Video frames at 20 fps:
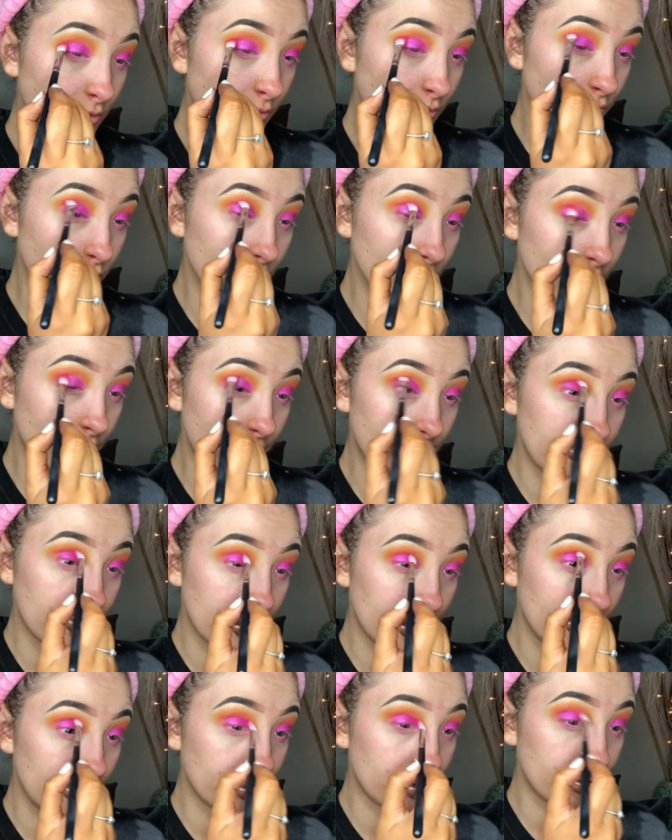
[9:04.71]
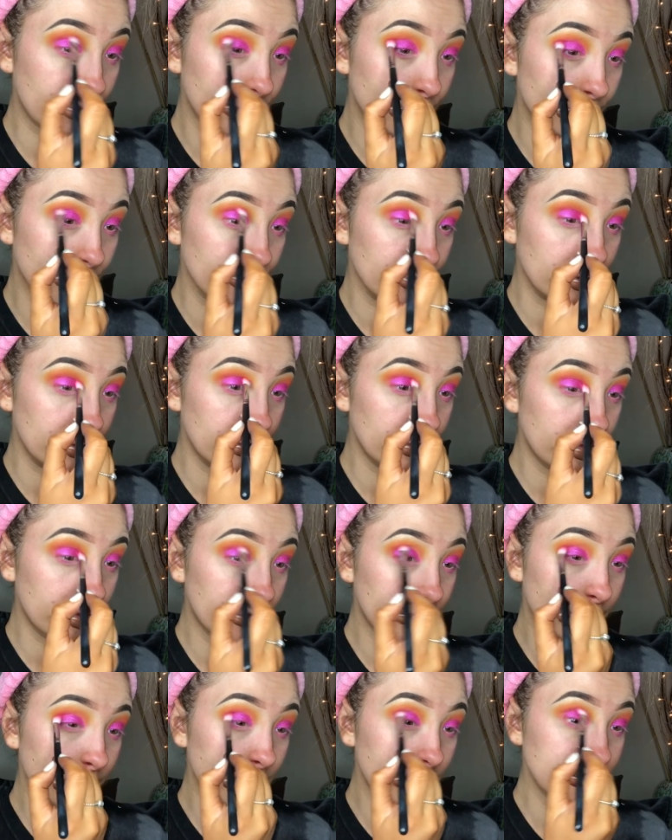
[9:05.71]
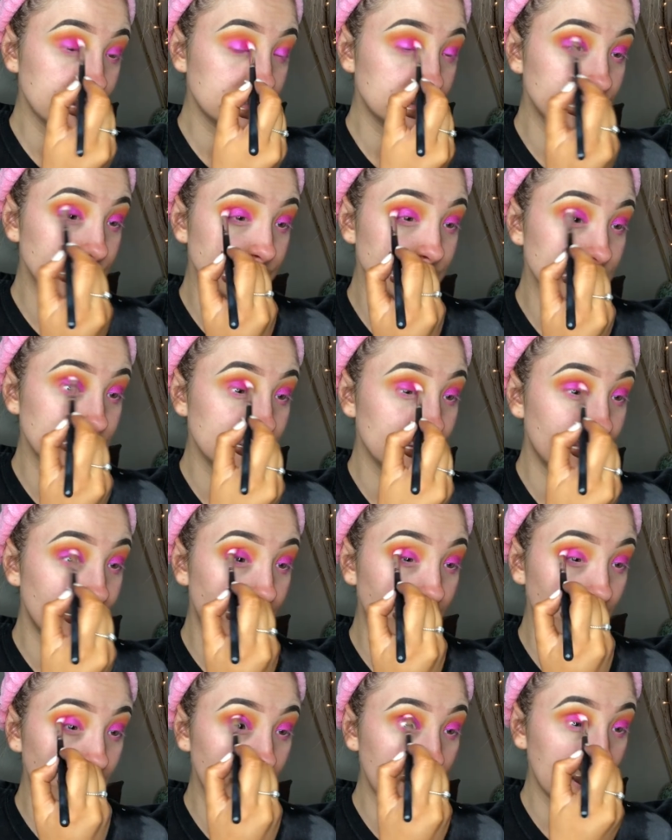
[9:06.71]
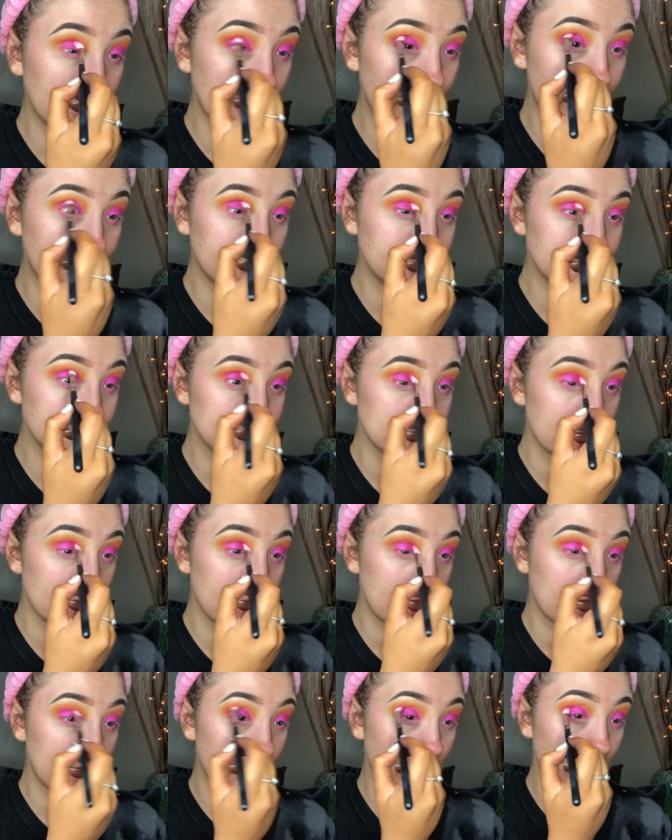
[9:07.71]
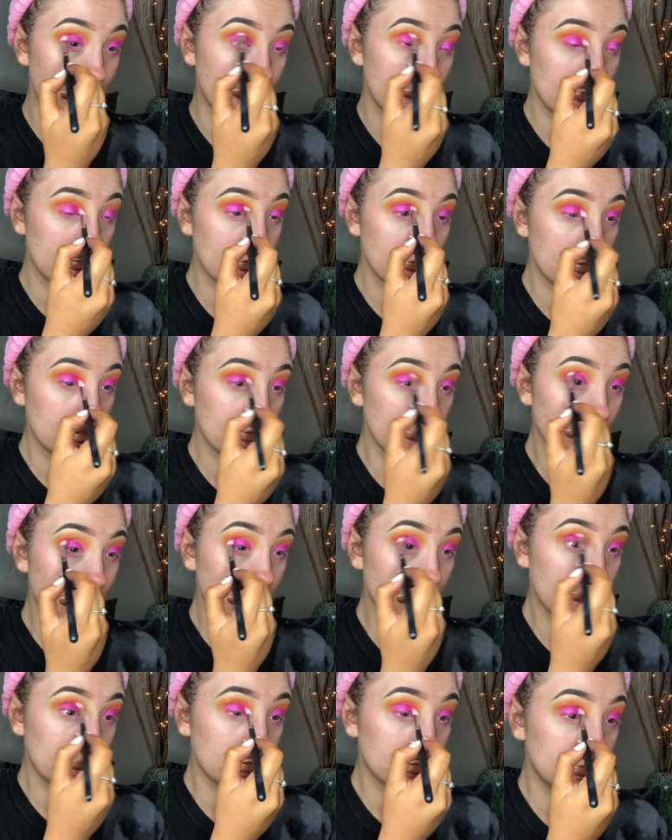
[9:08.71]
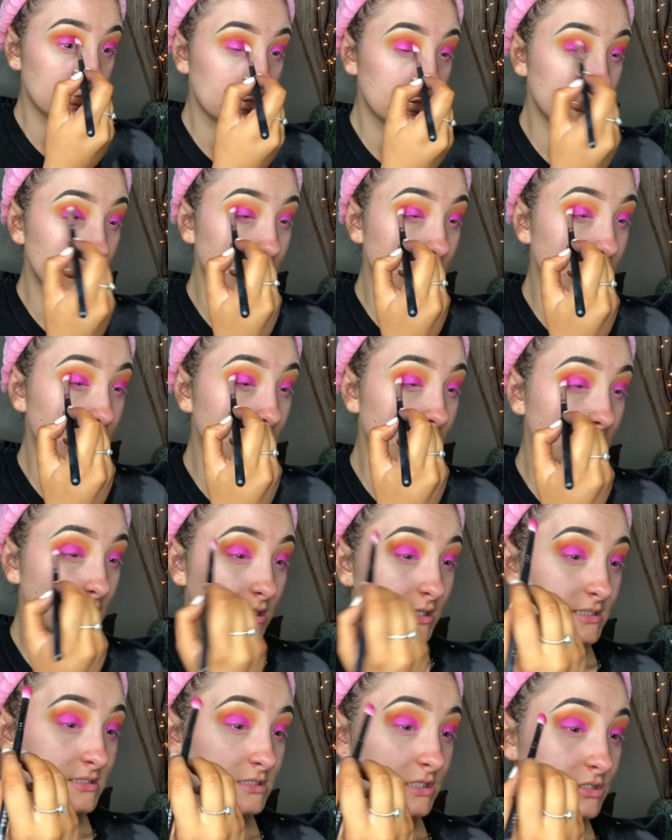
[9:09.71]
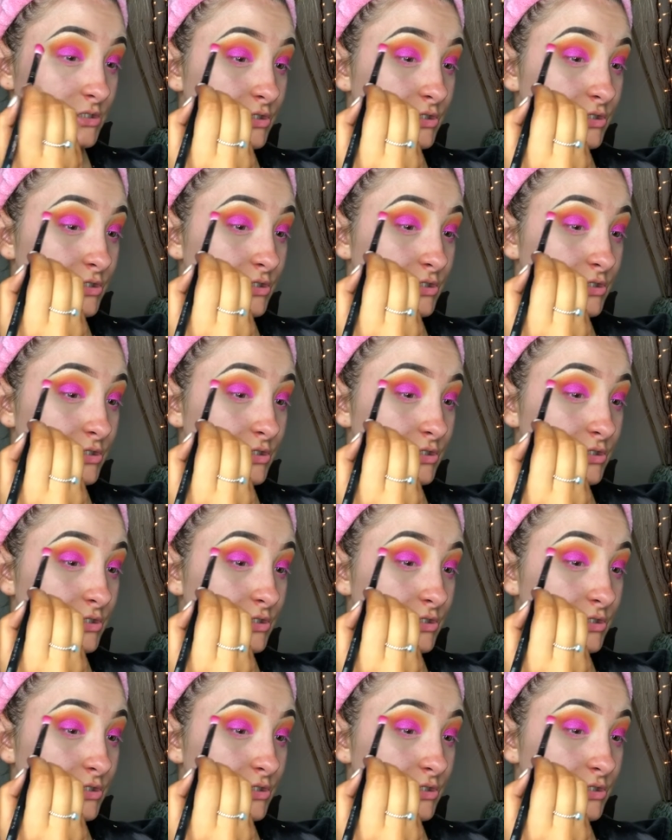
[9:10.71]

run that through the crease just to blend in the glitter,